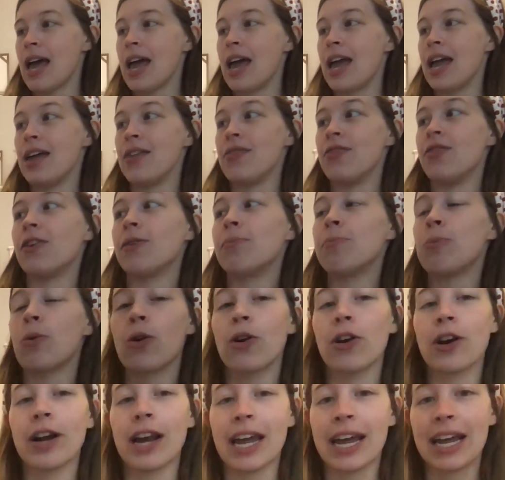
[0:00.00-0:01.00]
In the
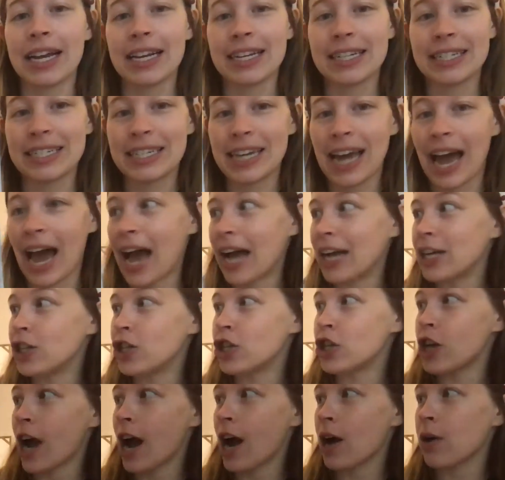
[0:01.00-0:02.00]
morning, Dad
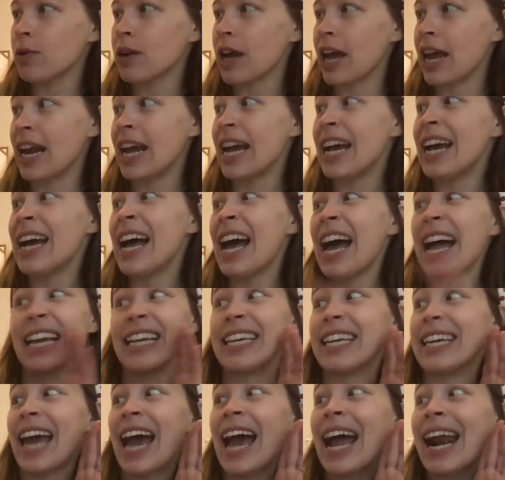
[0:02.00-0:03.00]
shouted,
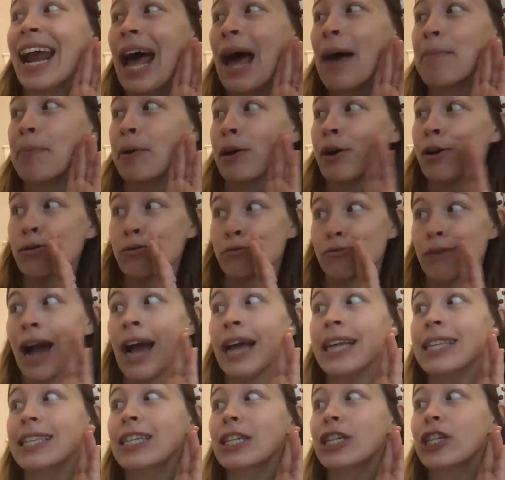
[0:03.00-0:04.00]
"Get up,
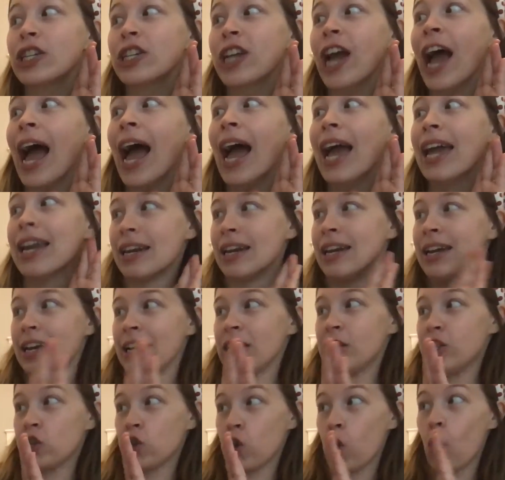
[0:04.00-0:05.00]
rise and shine.
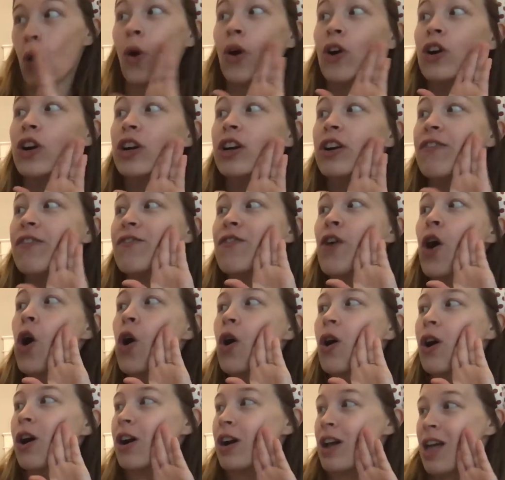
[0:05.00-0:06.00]
It's
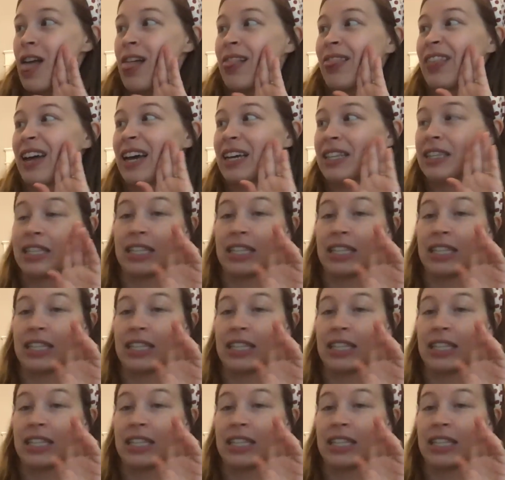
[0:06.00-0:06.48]
3:45. Let's